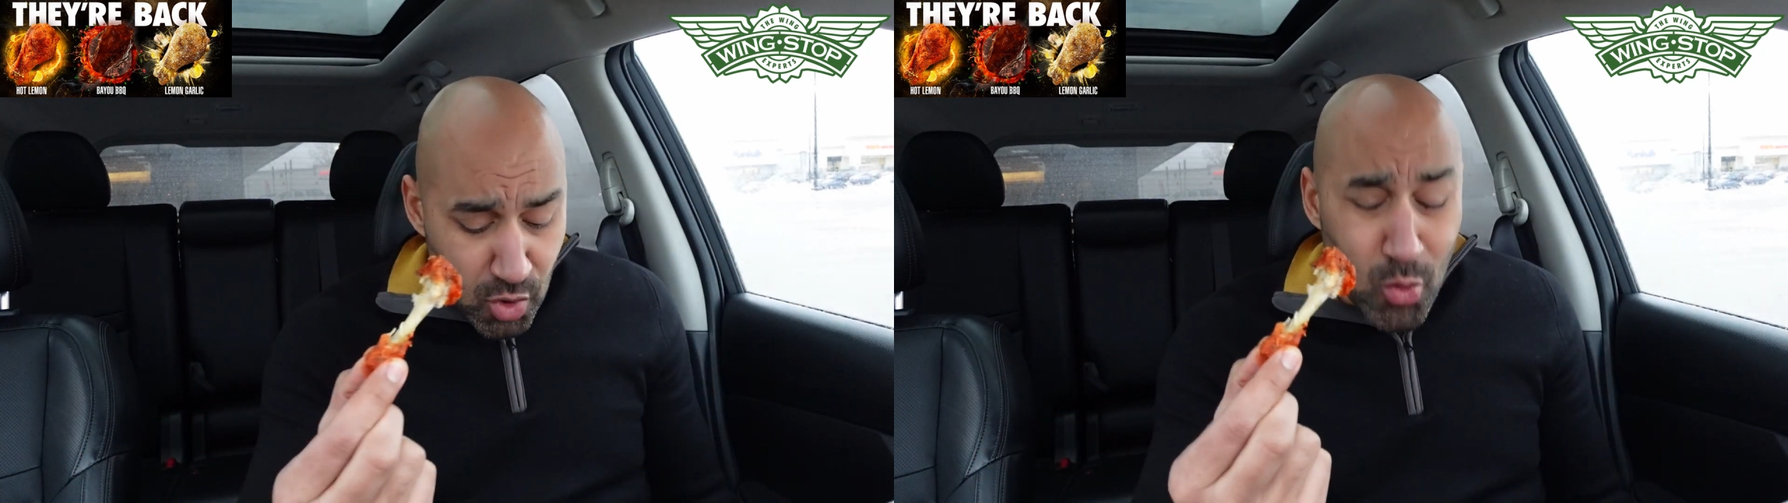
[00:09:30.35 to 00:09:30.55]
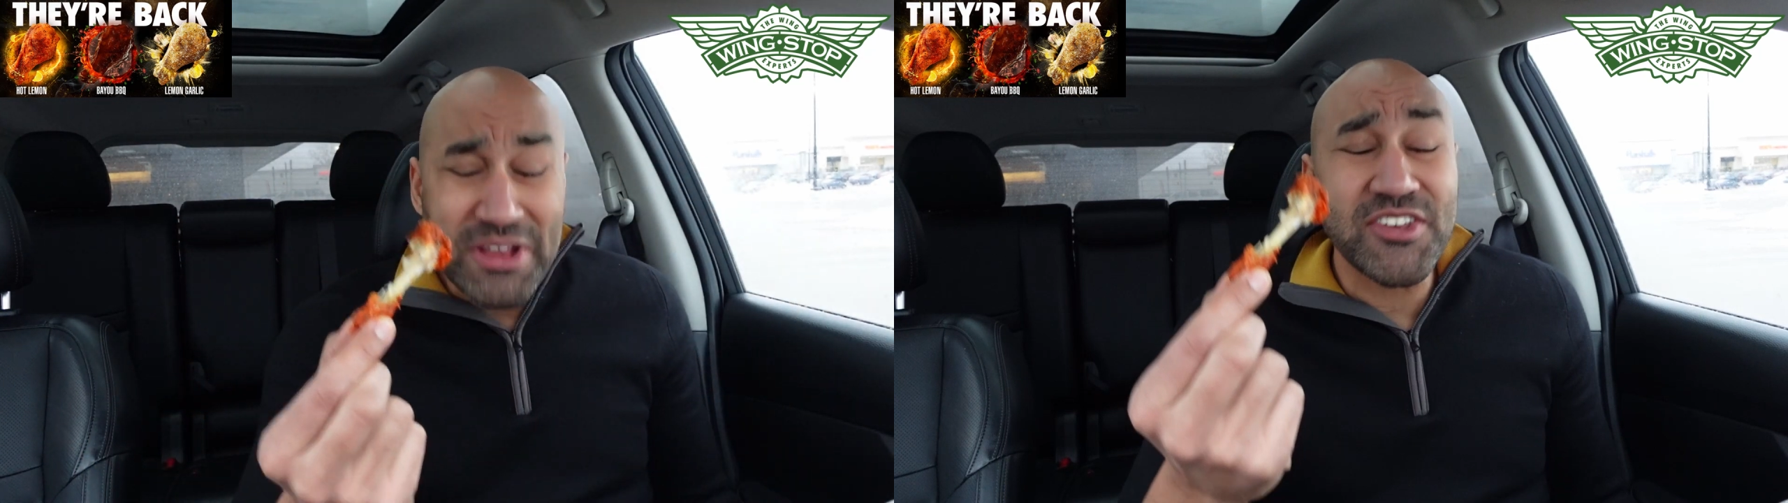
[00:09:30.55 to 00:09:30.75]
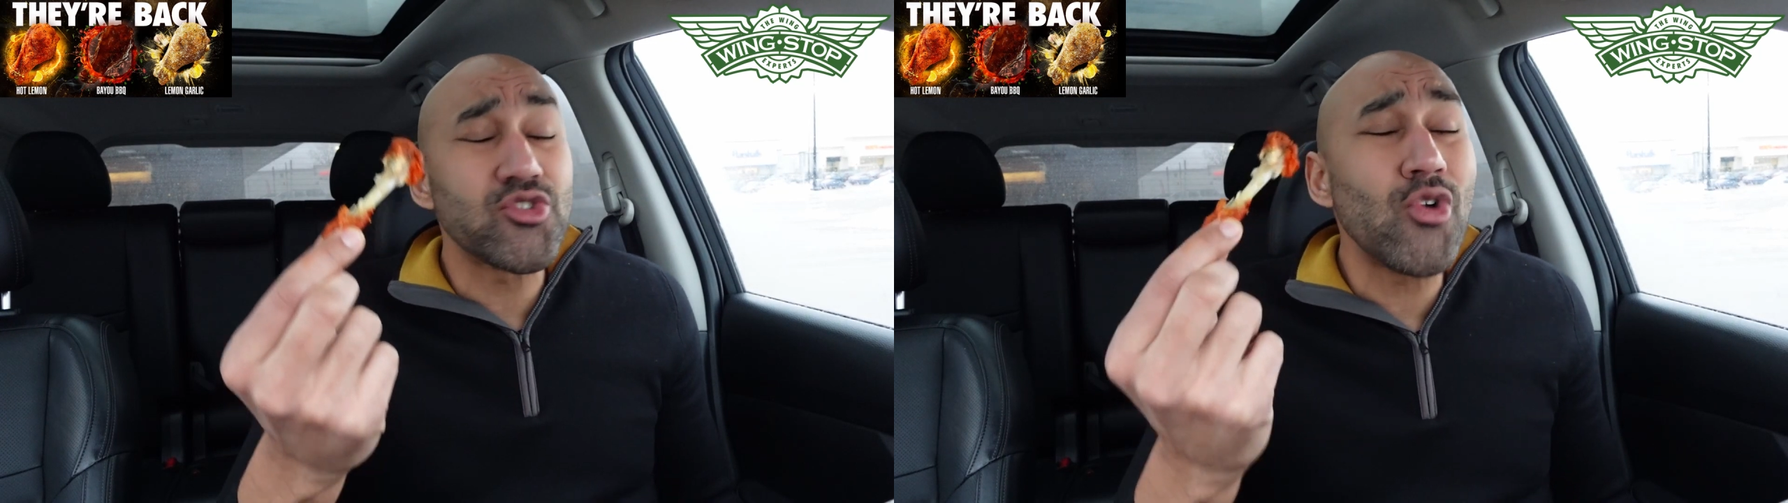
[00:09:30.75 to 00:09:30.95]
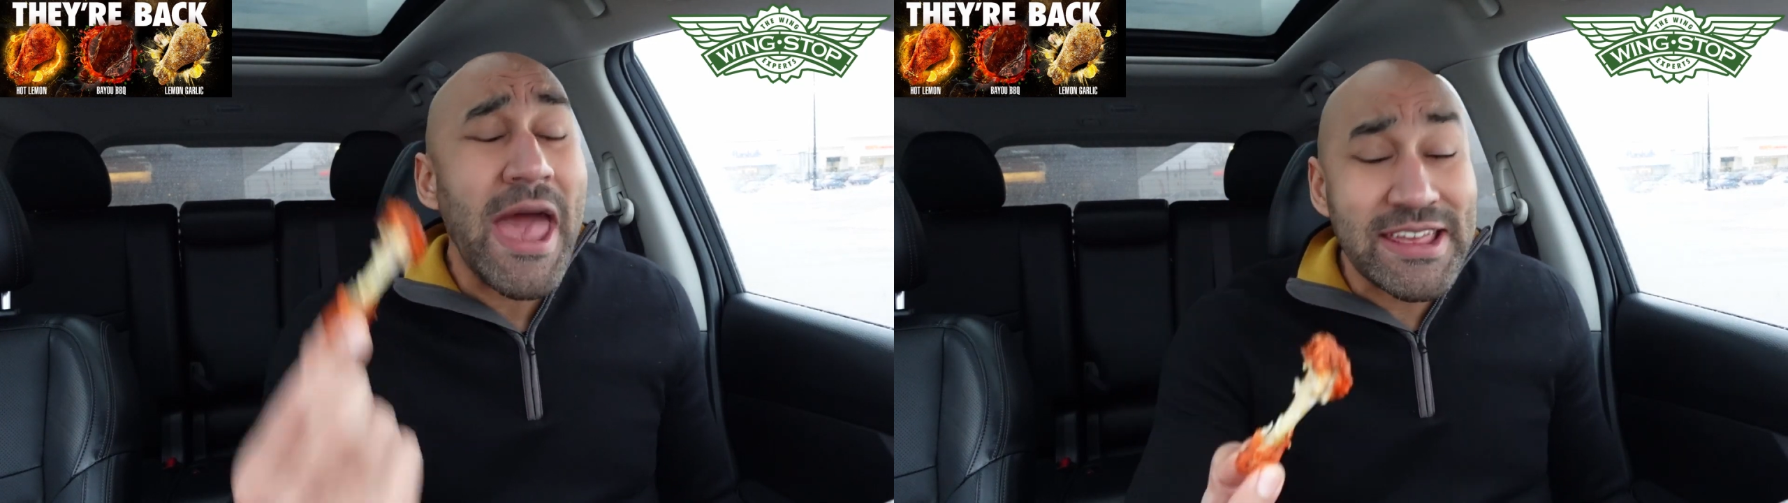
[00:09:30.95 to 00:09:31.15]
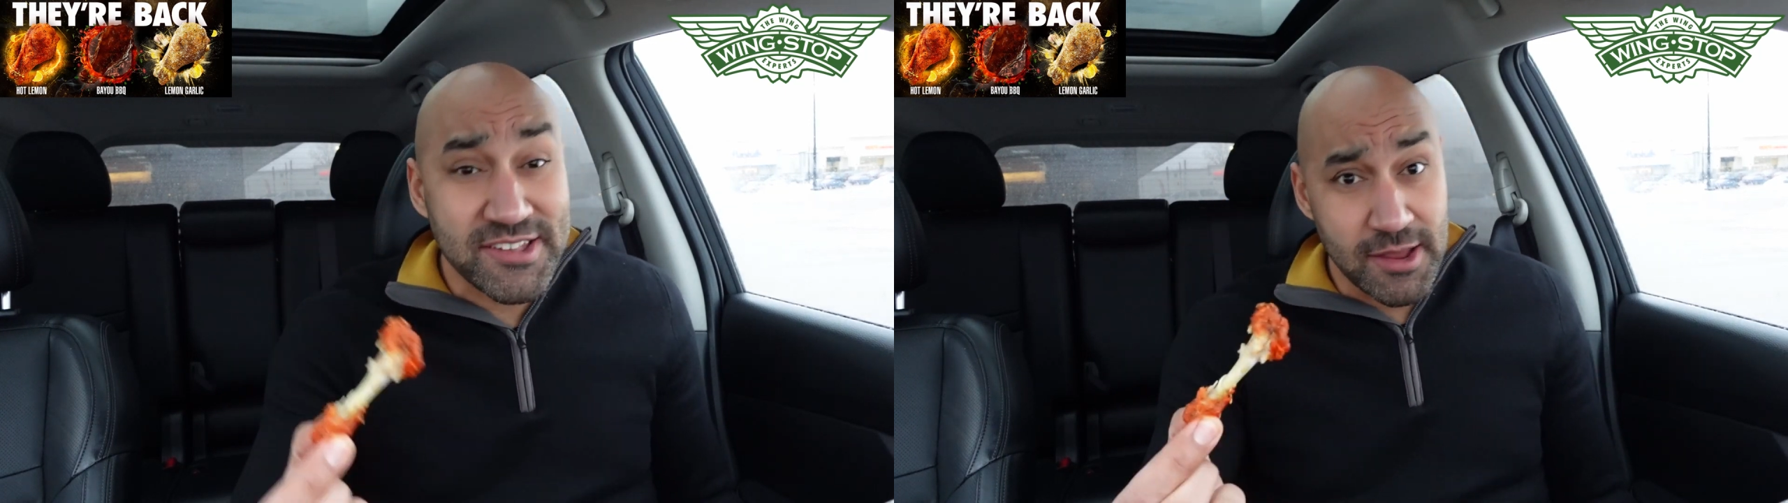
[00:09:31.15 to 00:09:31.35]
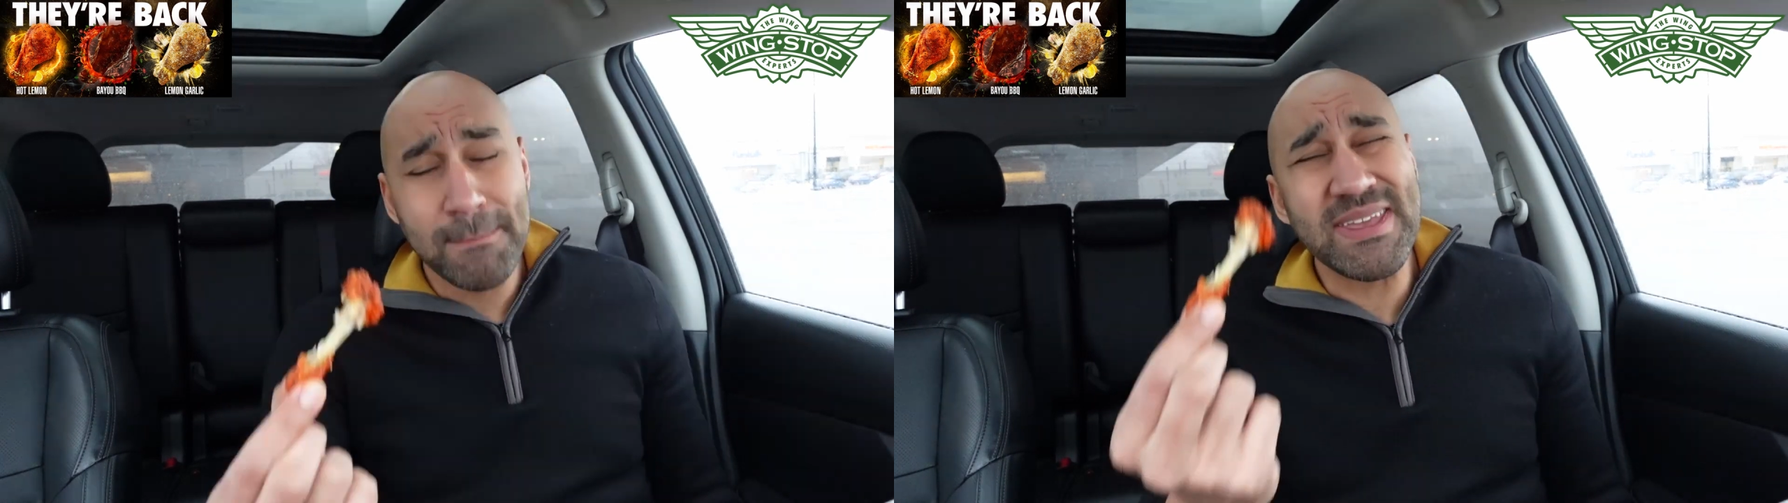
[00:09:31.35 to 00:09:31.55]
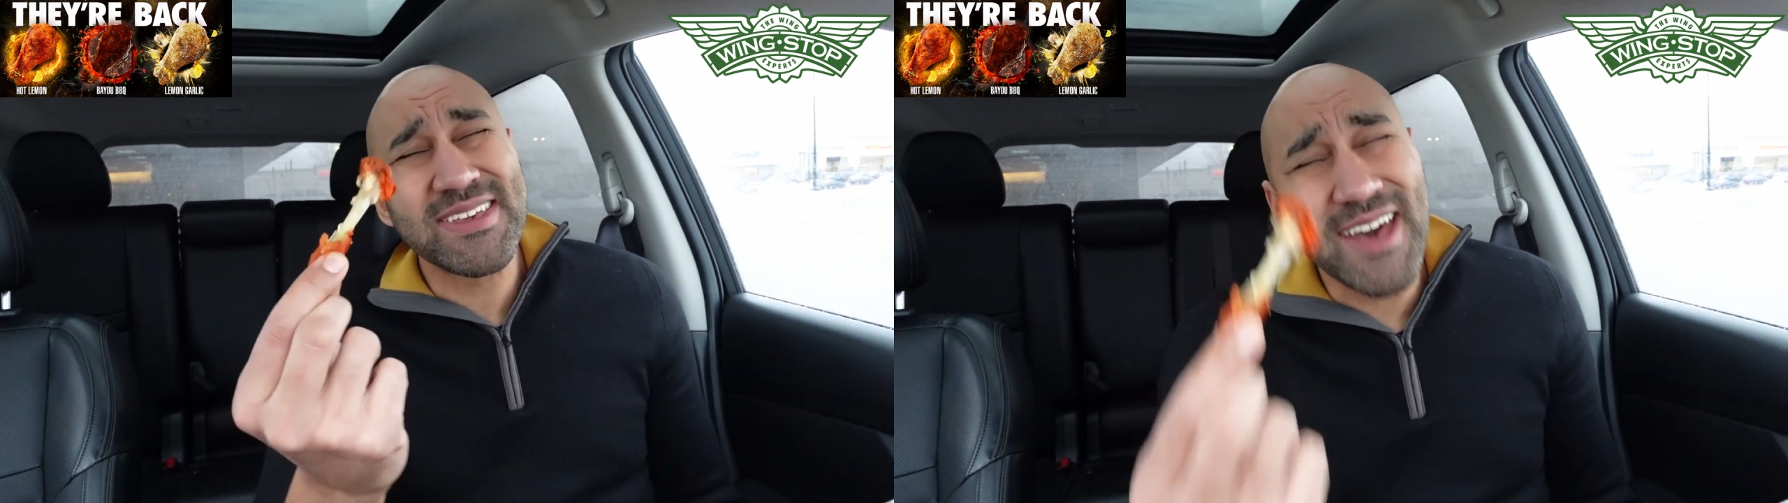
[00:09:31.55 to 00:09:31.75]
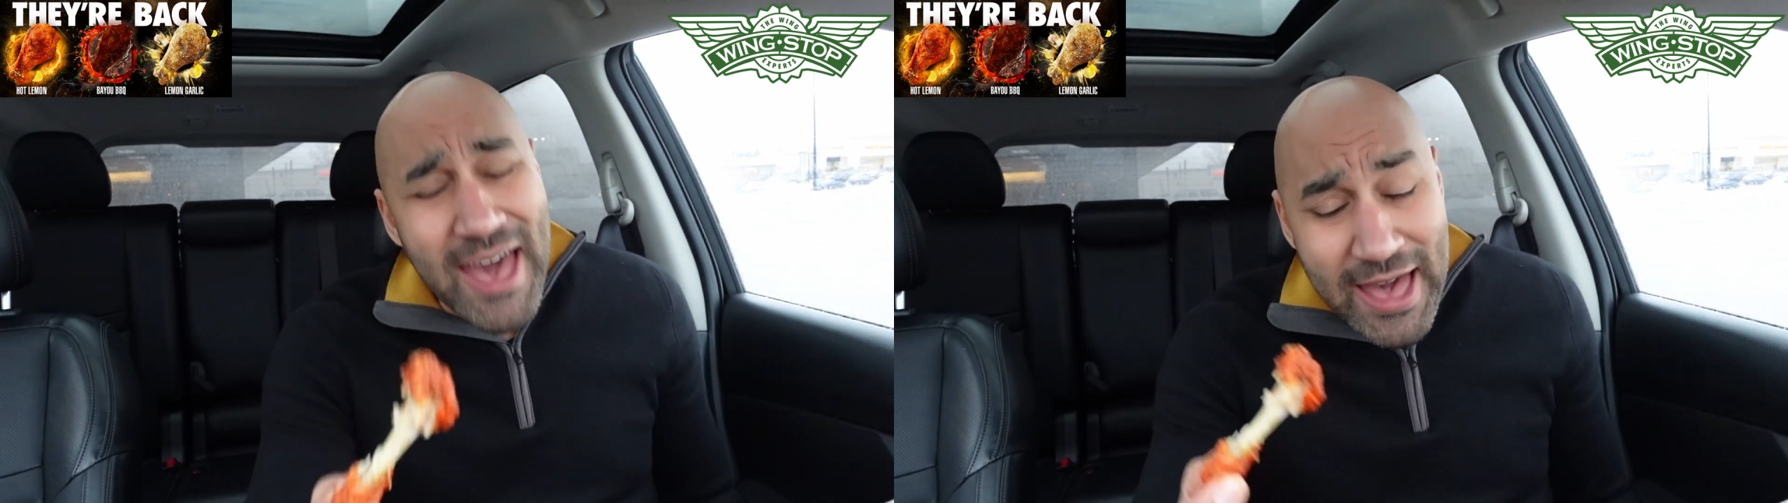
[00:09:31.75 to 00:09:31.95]
Which is crazy,
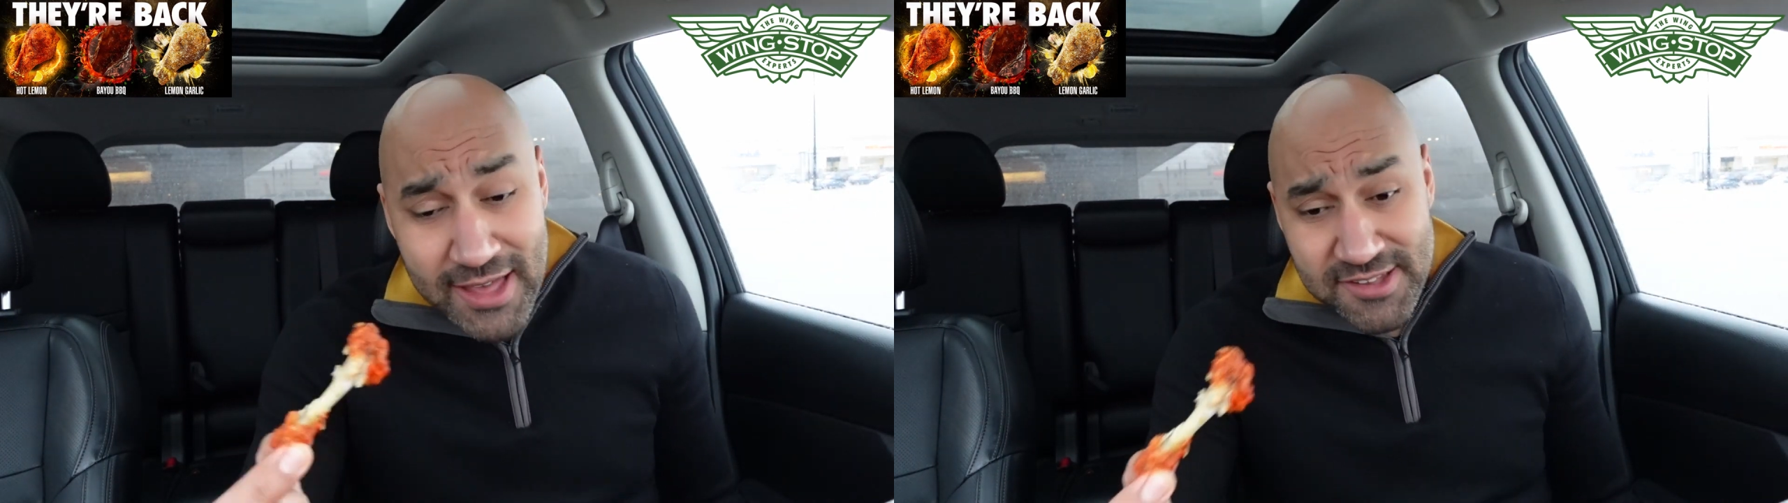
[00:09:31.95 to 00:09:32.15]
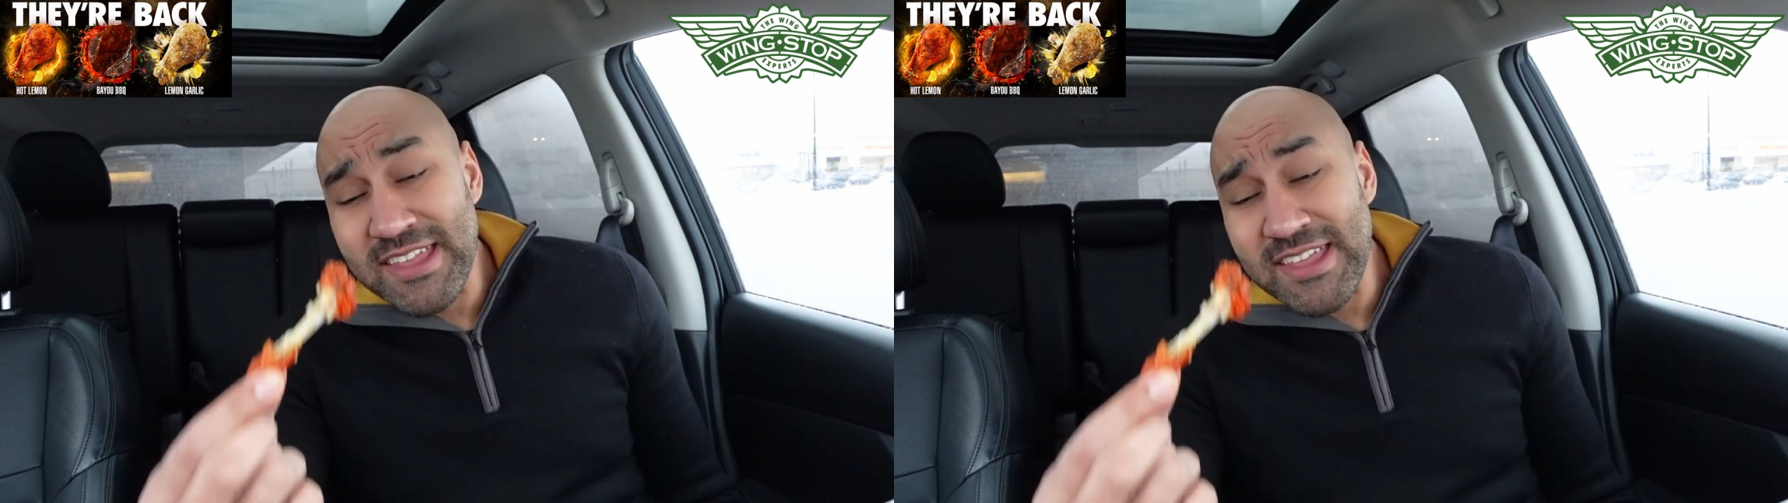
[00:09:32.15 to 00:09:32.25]
because